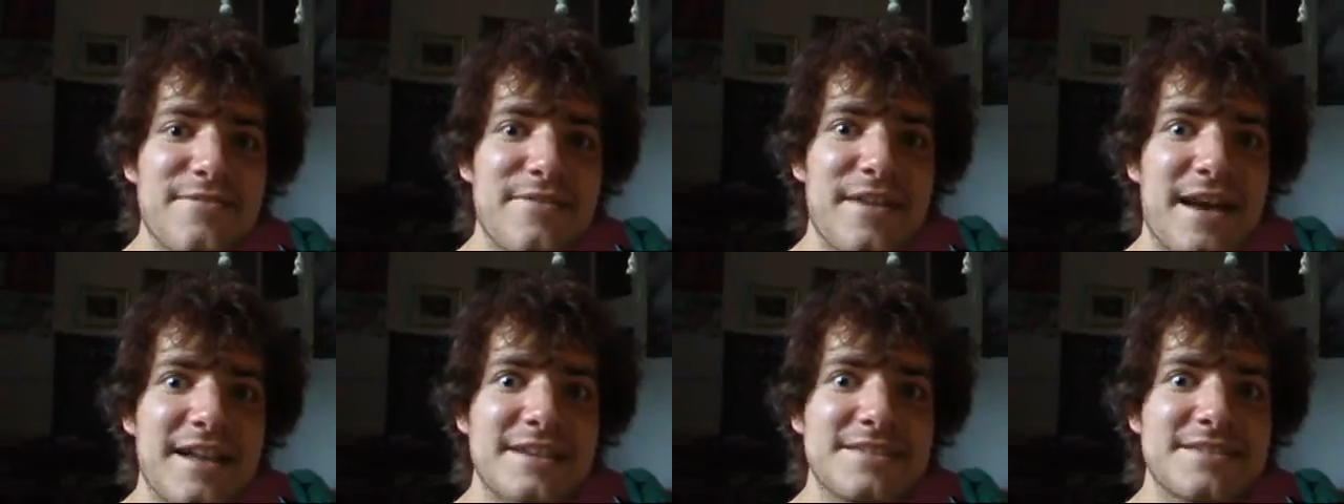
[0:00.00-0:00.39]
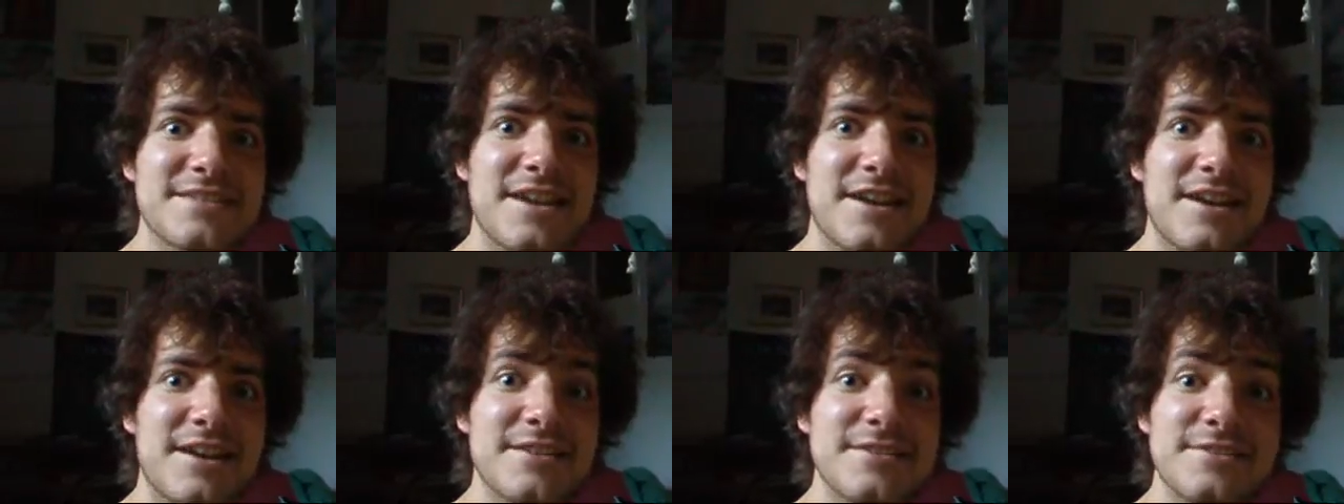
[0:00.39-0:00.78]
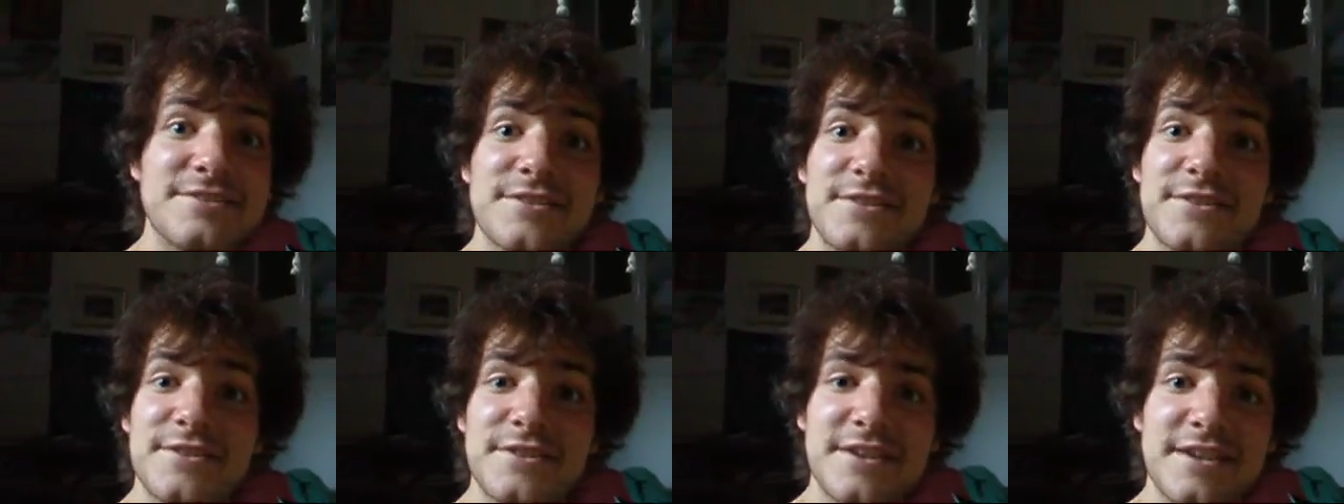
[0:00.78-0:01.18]
that I
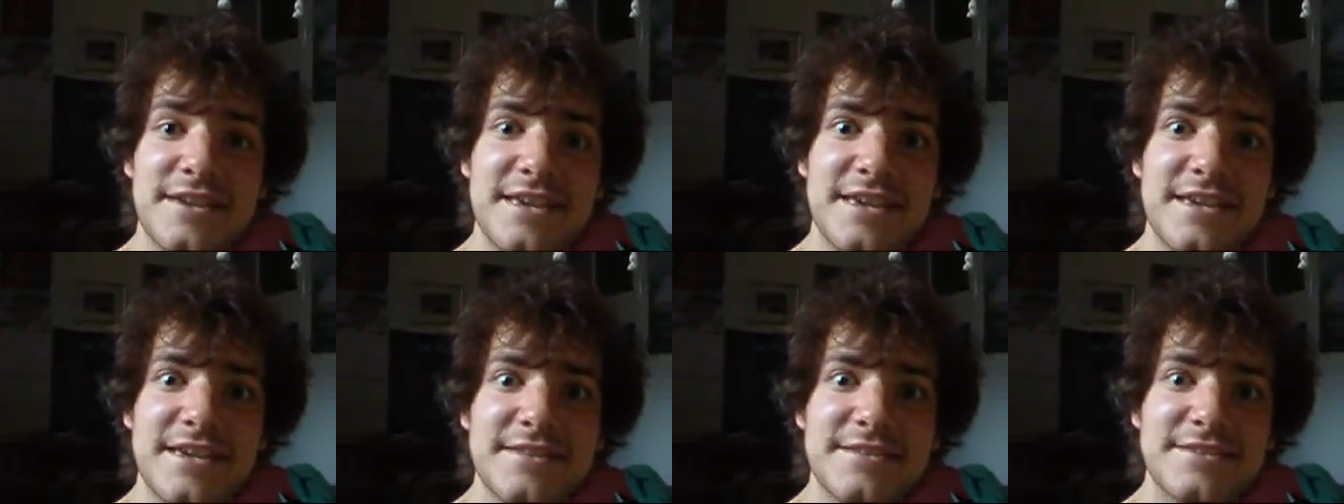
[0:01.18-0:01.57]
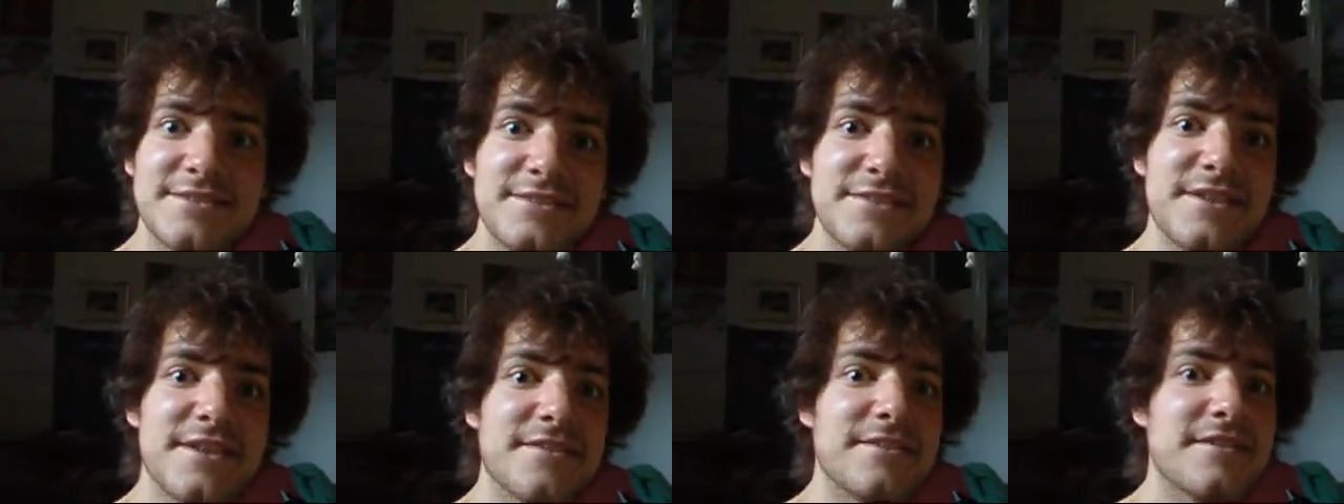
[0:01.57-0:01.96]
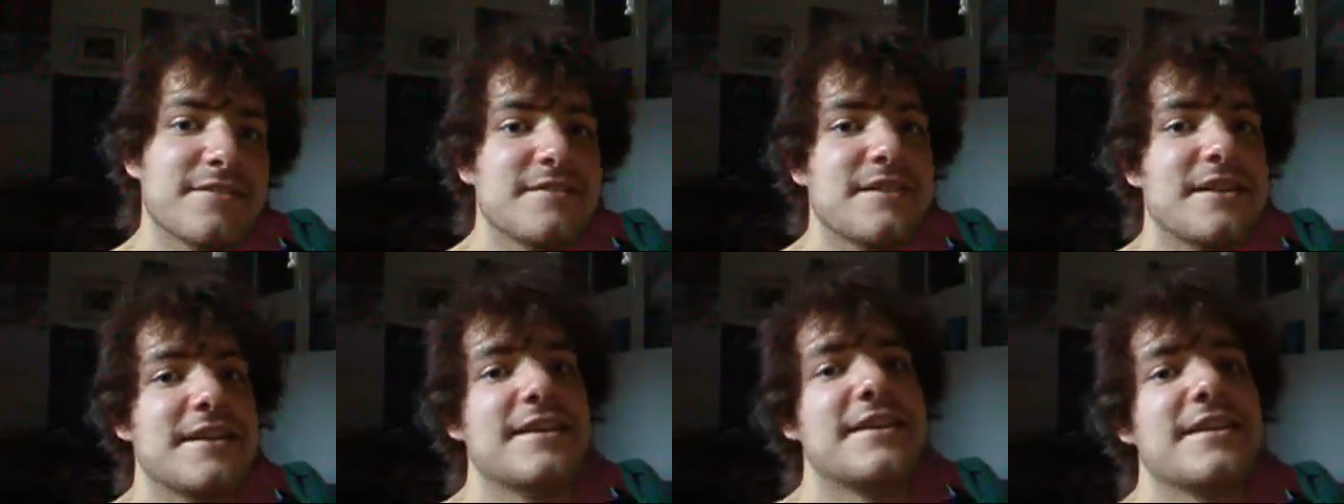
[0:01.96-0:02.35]
took in the studio the
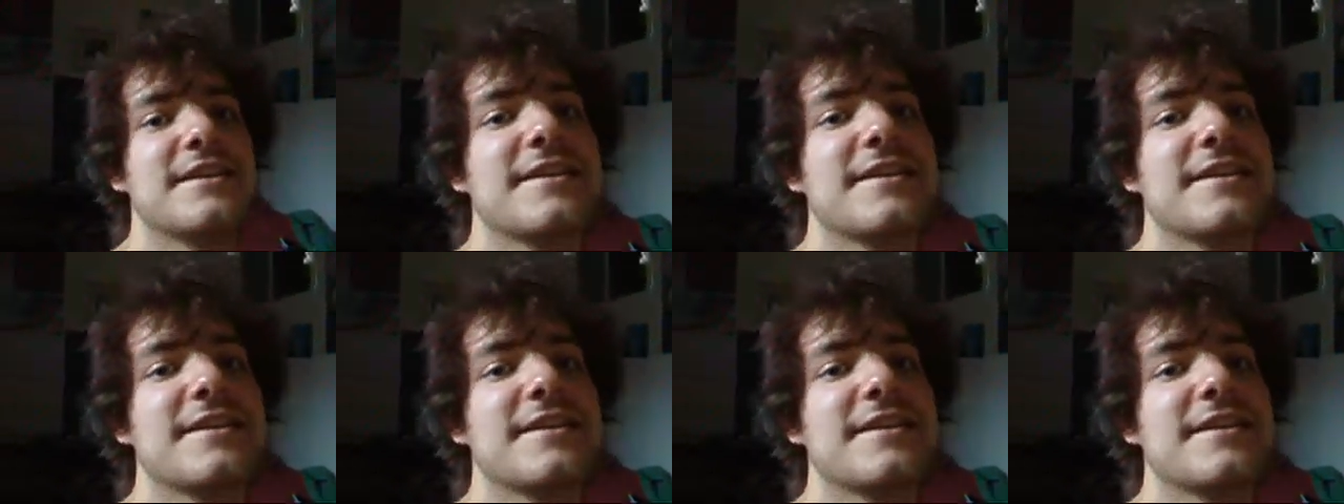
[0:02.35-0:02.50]
other day.